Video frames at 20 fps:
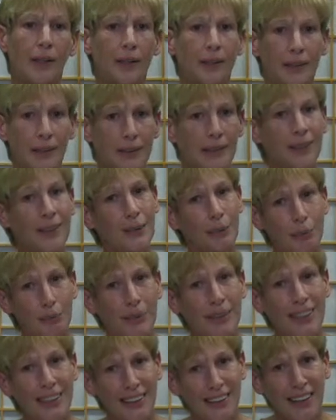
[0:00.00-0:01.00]
they're going to
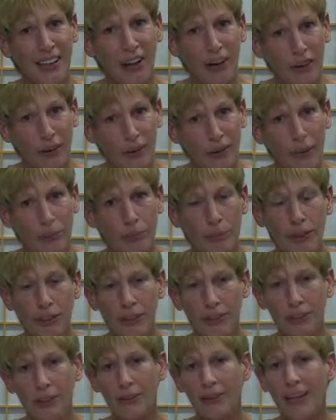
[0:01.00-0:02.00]
be there, but you
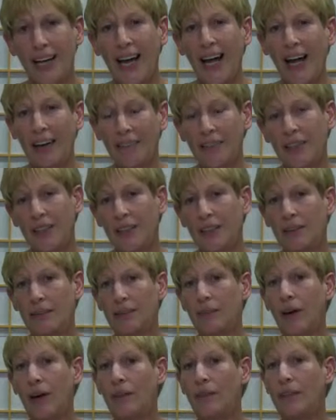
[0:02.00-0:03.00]
don't have to get
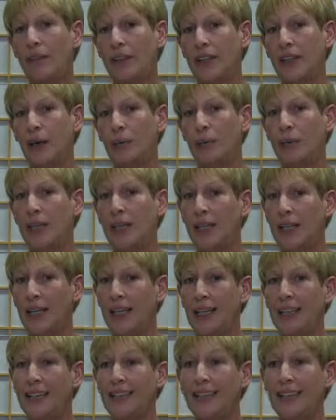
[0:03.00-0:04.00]
involved with them.
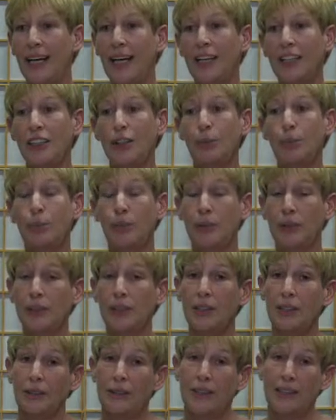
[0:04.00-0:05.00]
It does bring
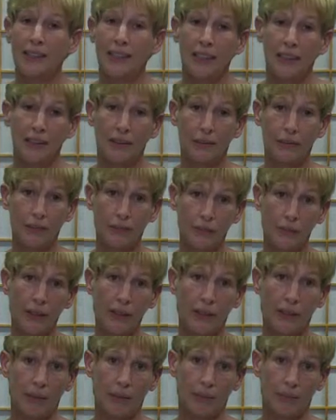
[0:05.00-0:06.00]
you a sense of
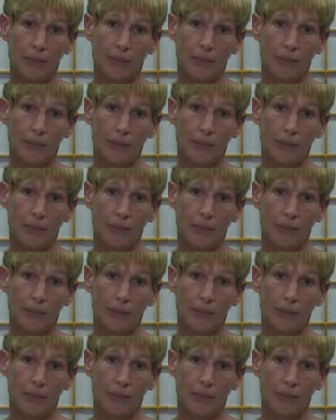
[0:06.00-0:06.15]
freedom.